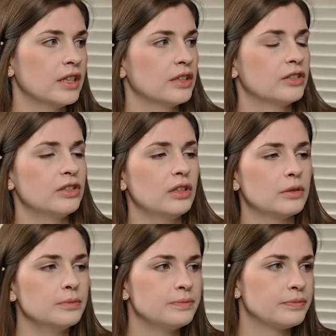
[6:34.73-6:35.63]

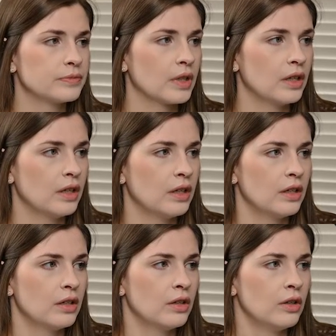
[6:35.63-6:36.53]
So
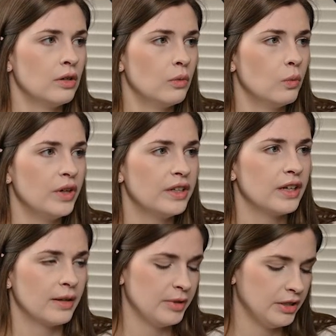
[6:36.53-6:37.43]
when
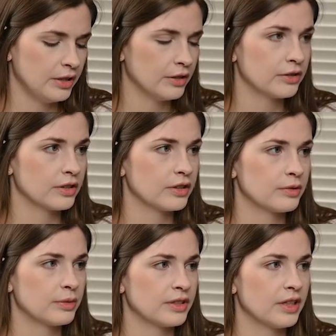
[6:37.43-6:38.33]
I'm in here, so let's
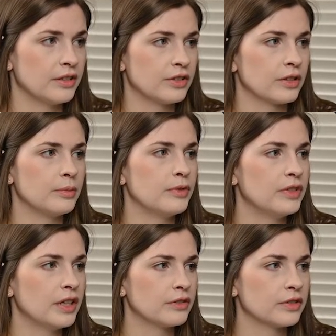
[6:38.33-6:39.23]
just press enter and move
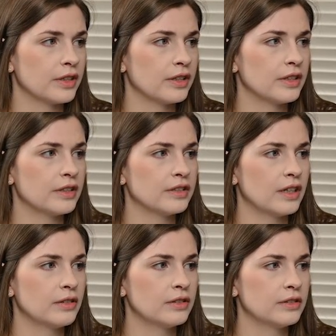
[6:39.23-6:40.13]
down so I can get a
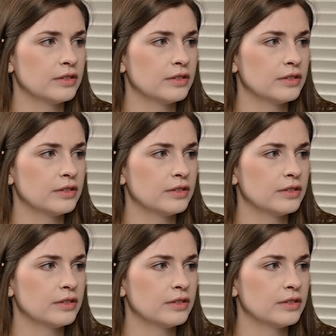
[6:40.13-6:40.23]
cell.